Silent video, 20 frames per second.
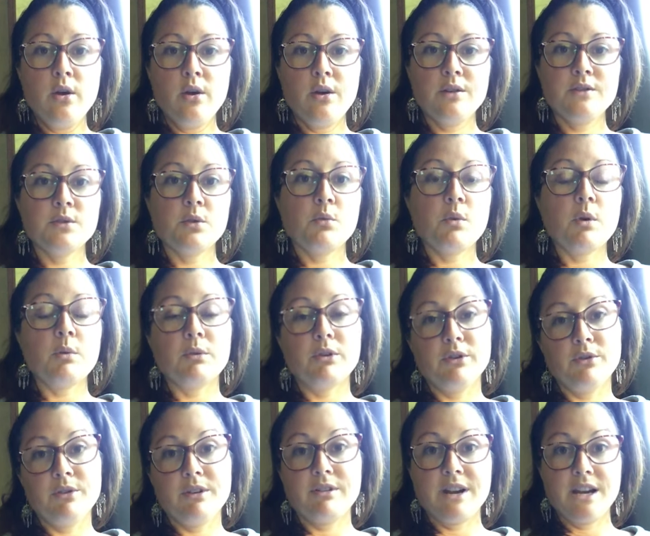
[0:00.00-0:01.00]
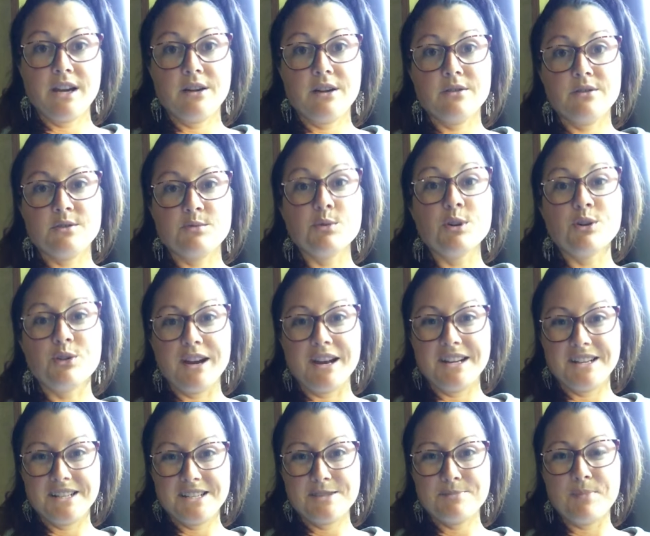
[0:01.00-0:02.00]
So, what we're doing right now is we're
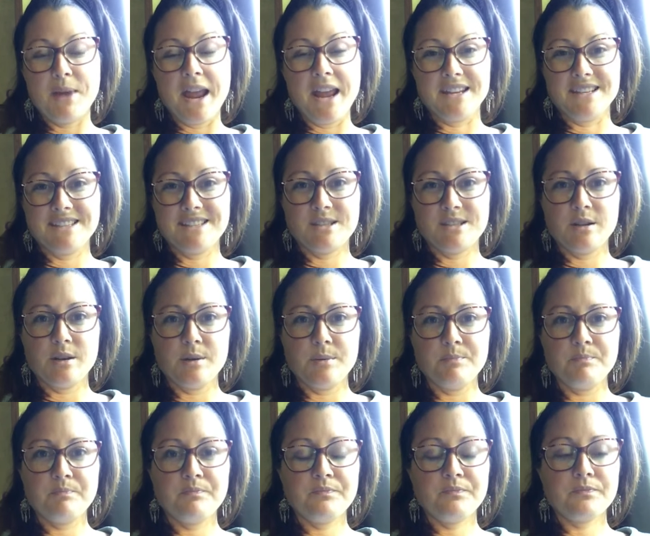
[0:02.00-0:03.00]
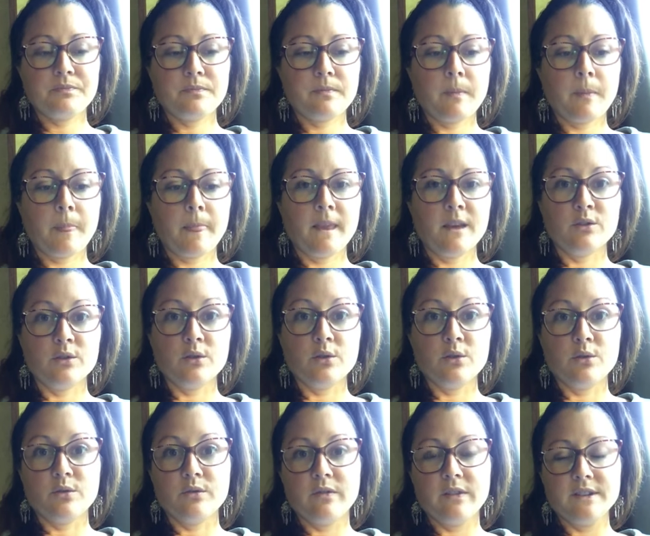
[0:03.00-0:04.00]
creating space in our
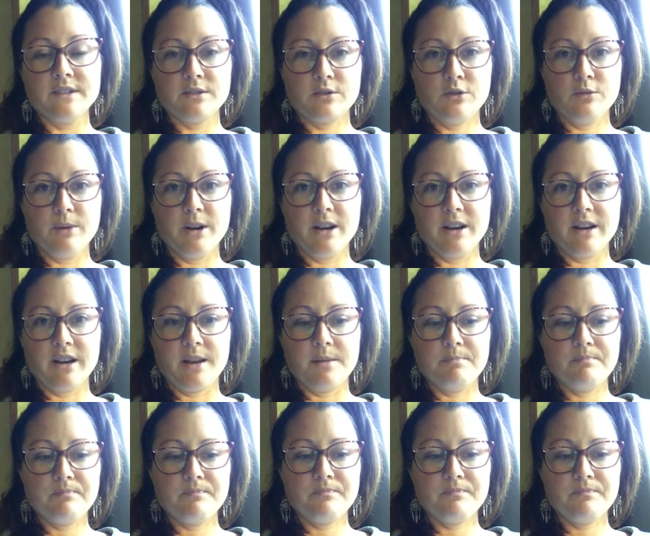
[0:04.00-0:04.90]
own physical body.